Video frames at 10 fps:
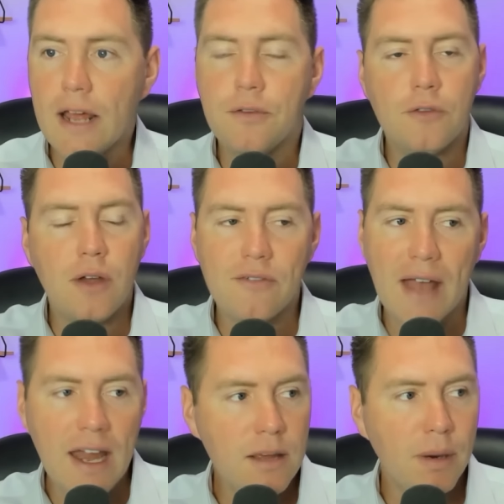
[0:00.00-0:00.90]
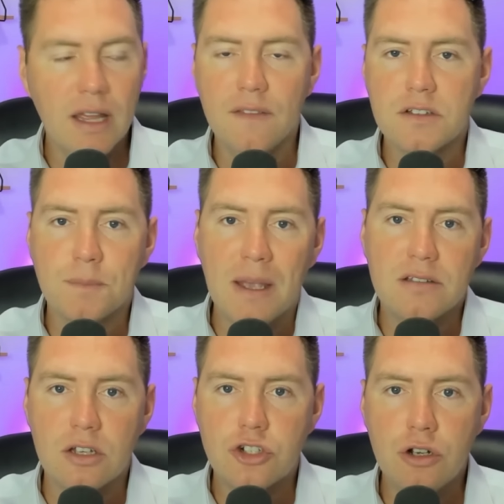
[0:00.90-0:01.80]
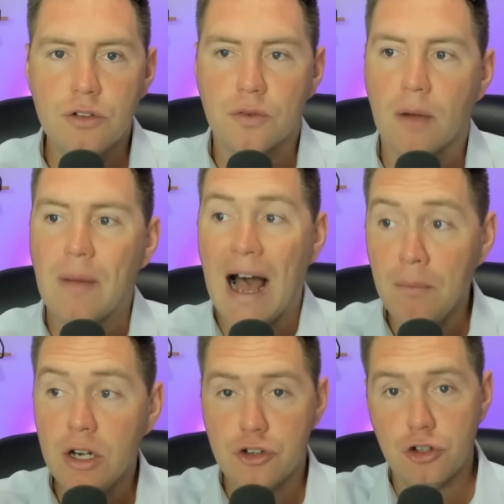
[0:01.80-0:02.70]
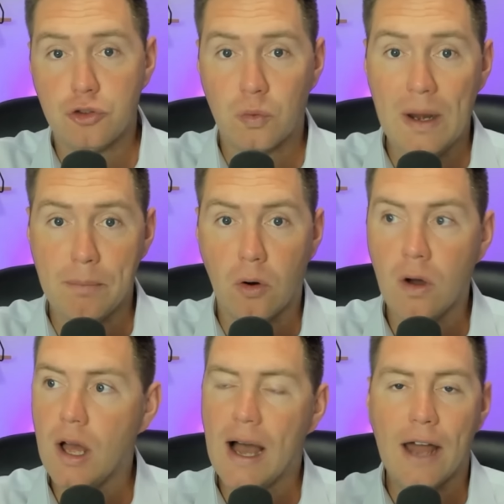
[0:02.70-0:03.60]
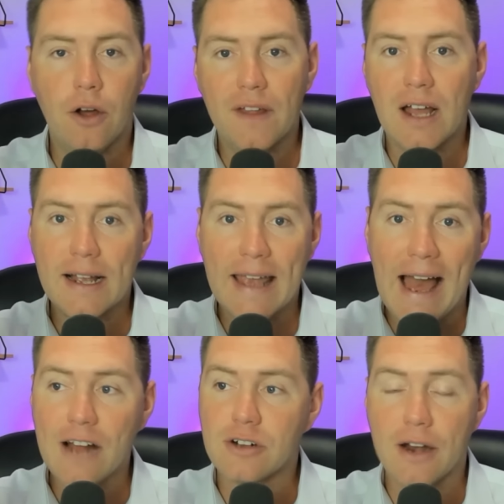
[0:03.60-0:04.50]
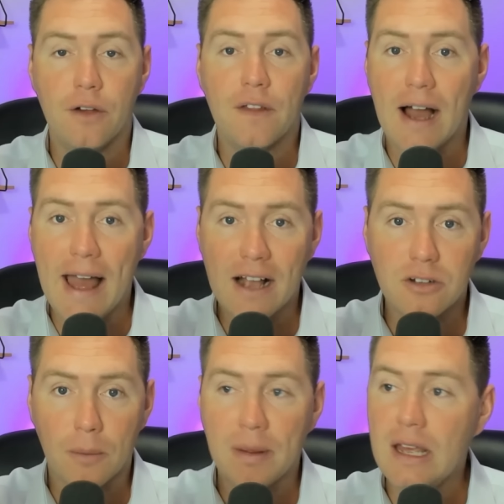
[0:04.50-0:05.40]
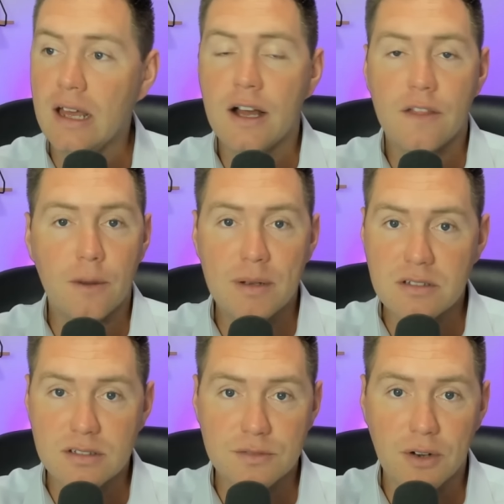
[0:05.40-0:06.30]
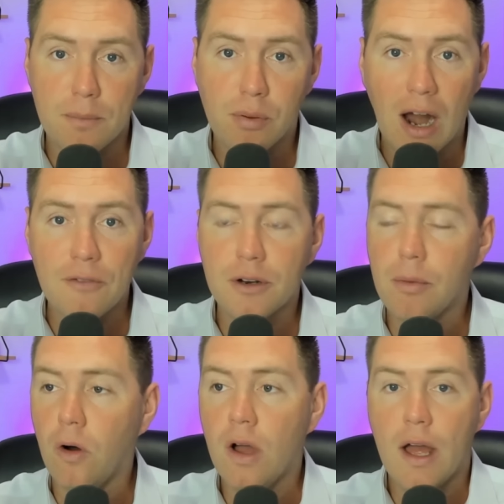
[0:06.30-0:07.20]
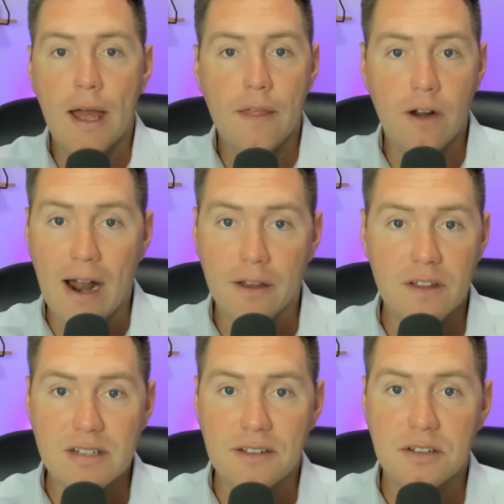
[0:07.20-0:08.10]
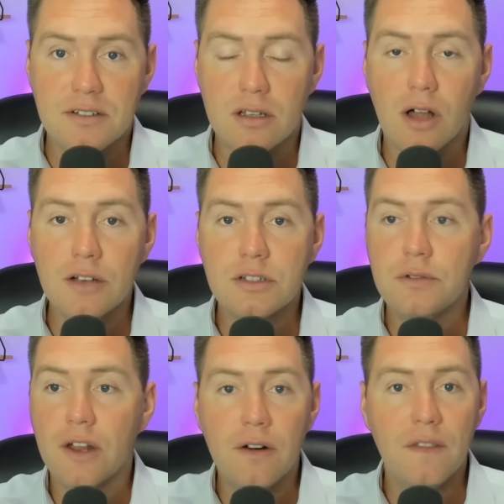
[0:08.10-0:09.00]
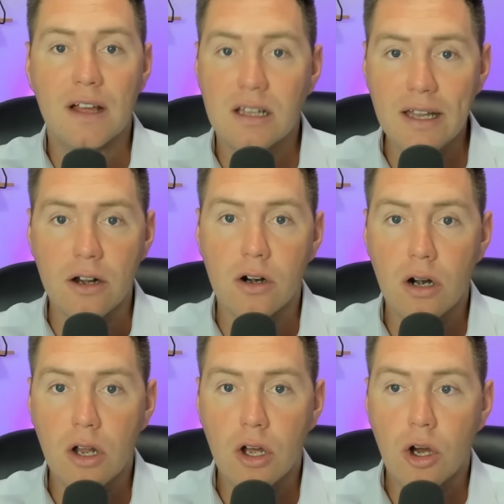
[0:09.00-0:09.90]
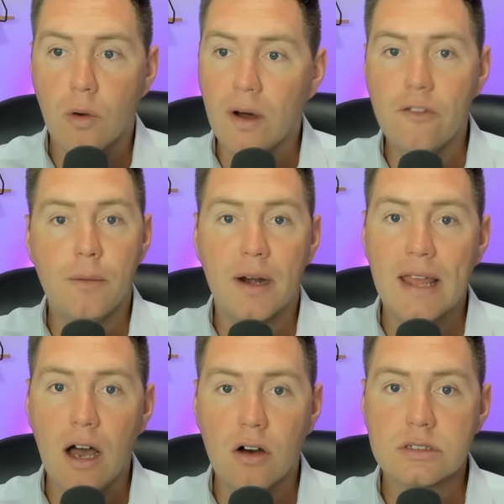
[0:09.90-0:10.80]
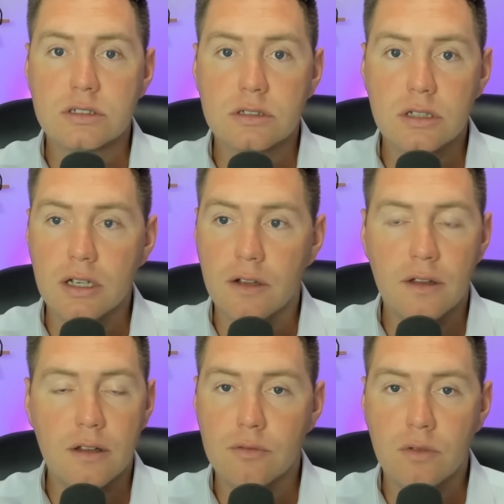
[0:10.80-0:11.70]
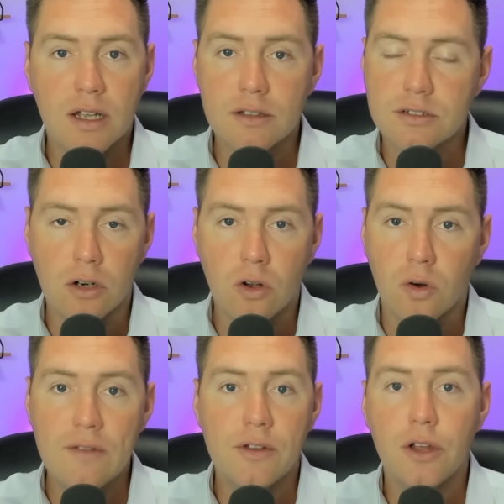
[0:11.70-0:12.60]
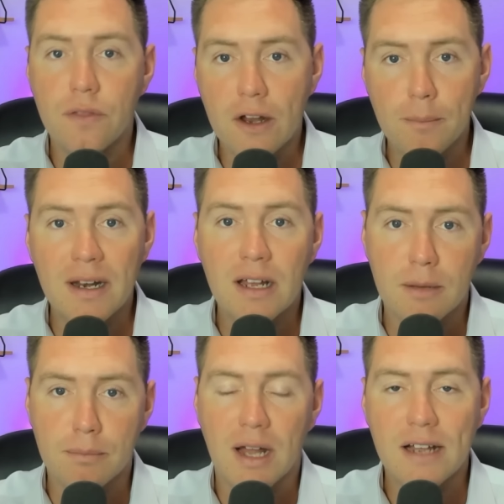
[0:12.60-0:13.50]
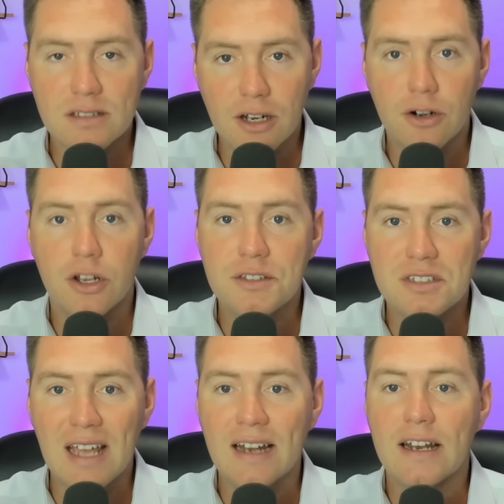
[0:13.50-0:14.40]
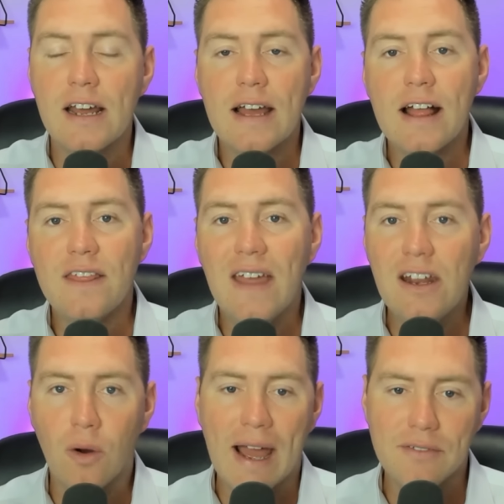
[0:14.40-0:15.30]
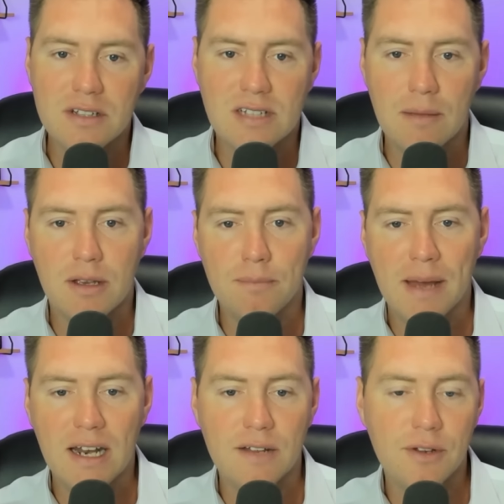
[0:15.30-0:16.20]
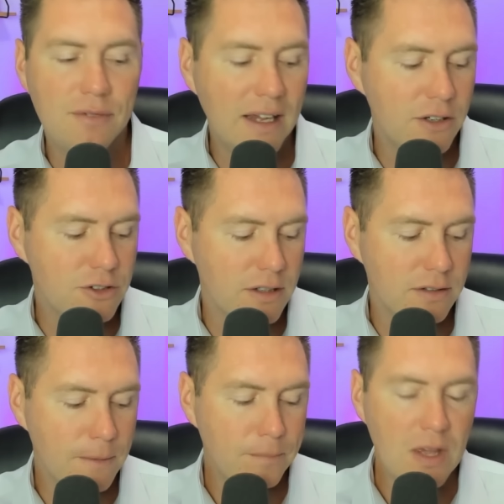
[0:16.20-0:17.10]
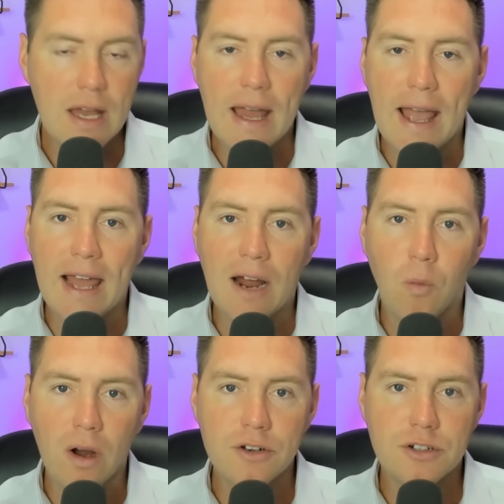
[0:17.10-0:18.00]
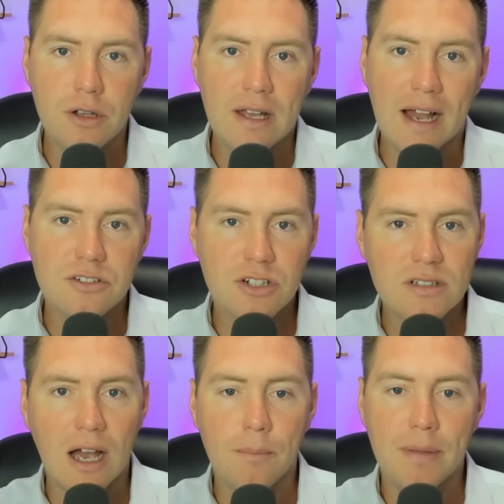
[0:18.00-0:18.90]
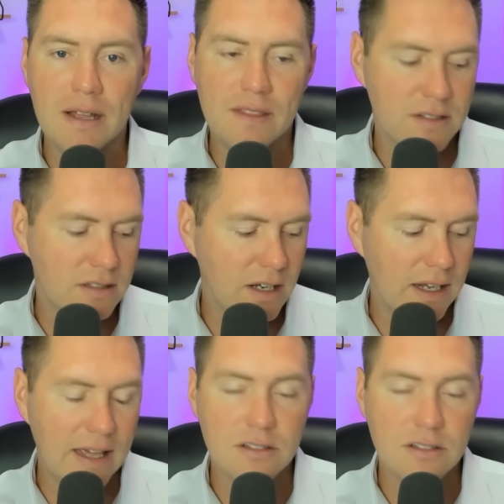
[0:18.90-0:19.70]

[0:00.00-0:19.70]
If you have anybody in the space to choose from, I'm going to choose Ripple. I know they got cash. I know they got XRP. Their business is very profitable. They're out of this SEC lawsuit. They're in the clear. Well, everybody else, you know, Circle, even though they've been in compliance, they're in good standing, they don't have the same competitive advantages. And I want to show you guys just how big this is going to get.